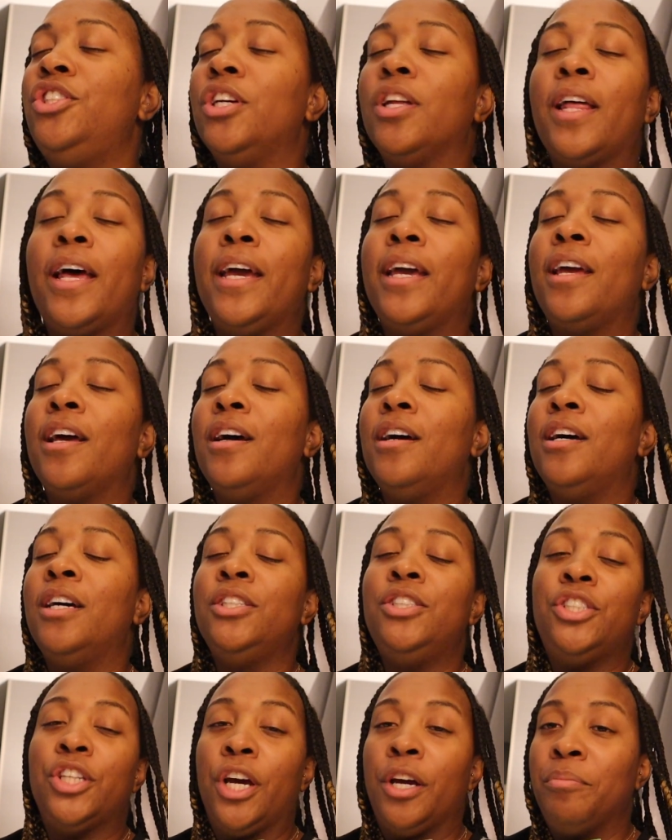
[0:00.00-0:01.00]
like a
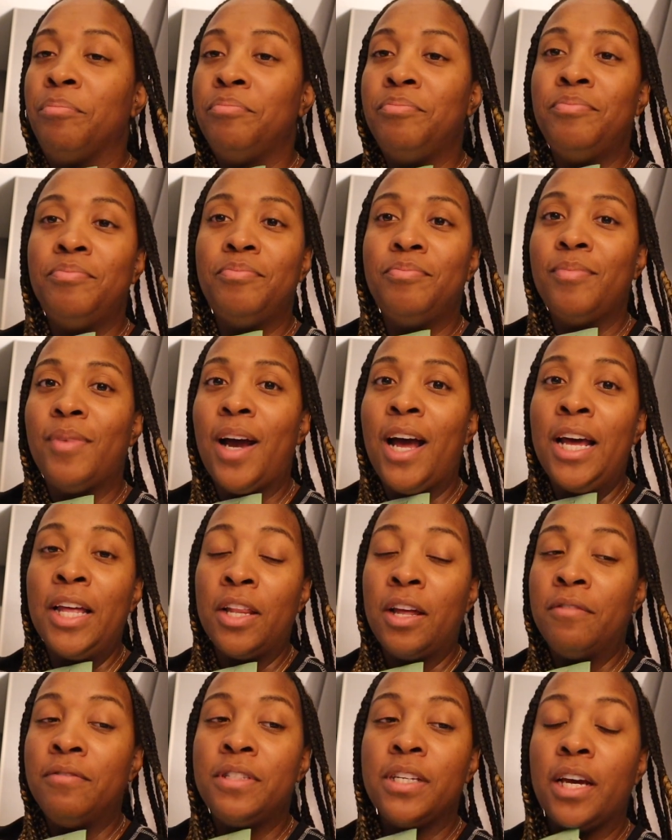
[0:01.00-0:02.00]
gem. I
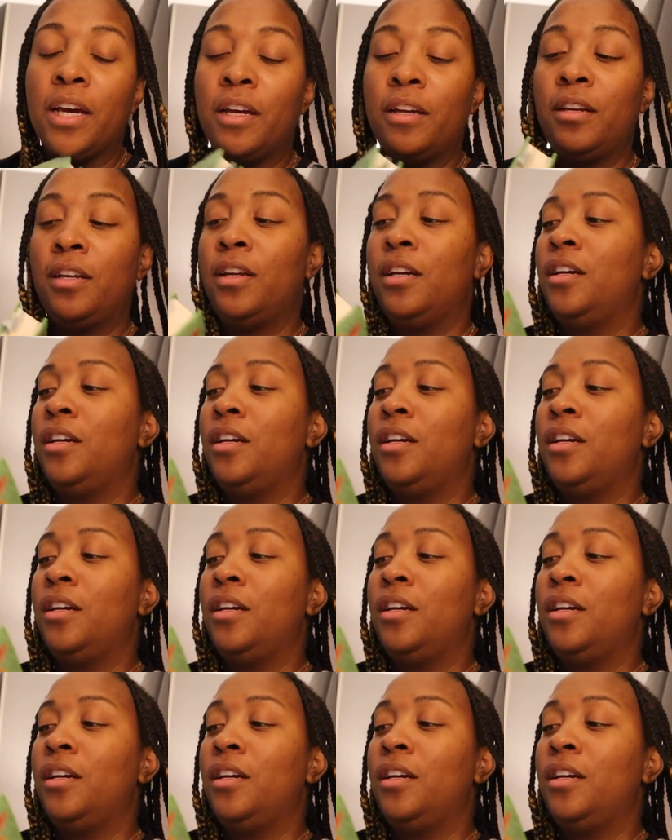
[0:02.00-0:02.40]
loved it.